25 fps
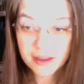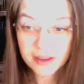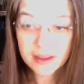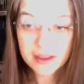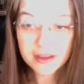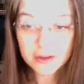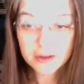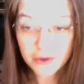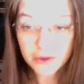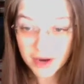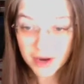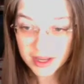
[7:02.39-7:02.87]

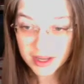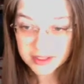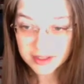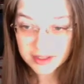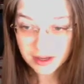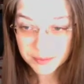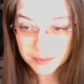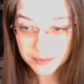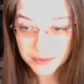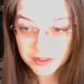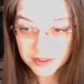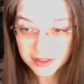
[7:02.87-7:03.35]
The
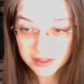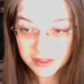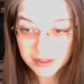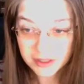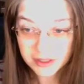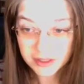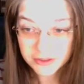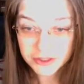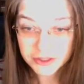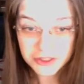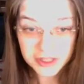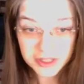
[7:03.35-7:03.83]
grasshopper didn't
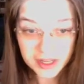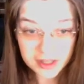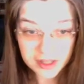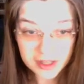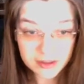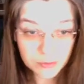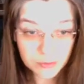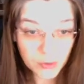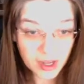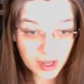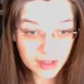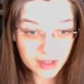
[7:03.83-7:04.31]

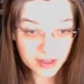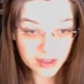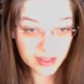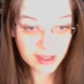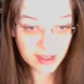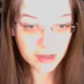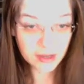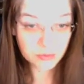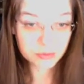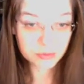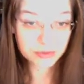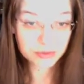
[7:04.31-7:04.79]
understand why the
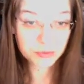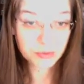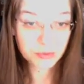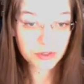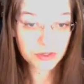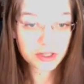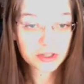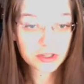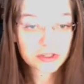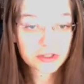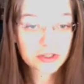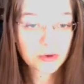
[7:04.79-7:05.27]
ant was
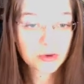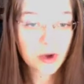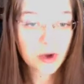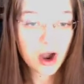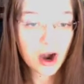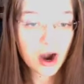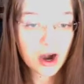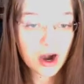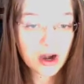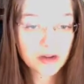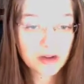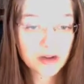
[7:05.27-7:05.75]
working so
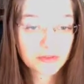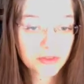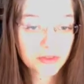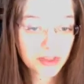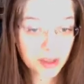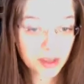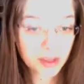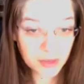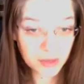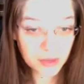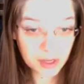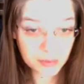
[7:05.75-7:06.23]
hard for the
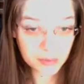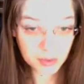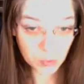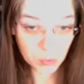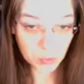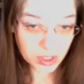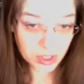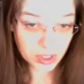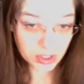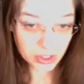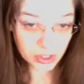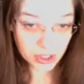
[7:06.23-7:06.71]
upcoming
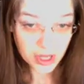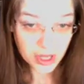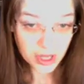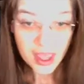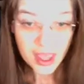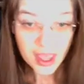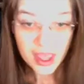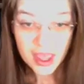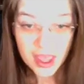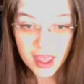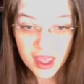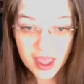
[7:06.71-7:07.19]
winter,
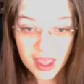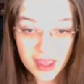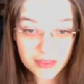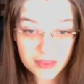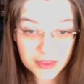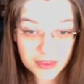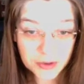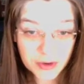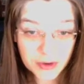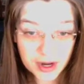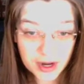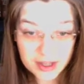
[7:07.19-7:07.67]
and the
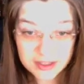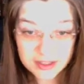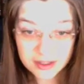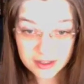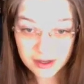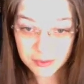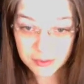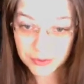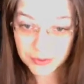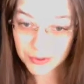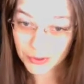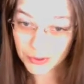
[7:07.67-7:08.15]

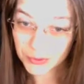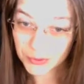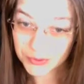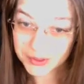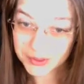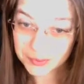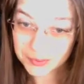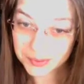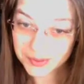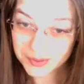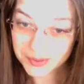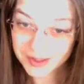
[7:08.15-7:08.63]
grasshopper only
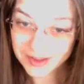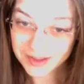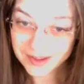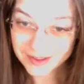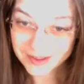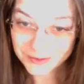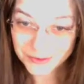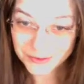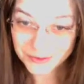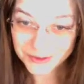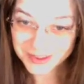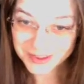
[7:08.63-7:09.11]
planned
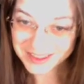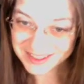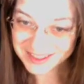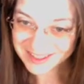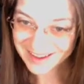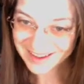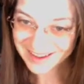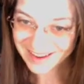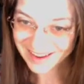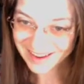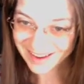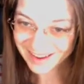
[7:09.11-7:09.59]
for the
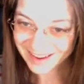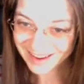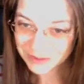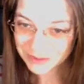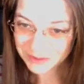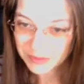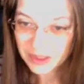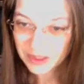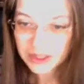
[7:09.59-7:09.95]
day.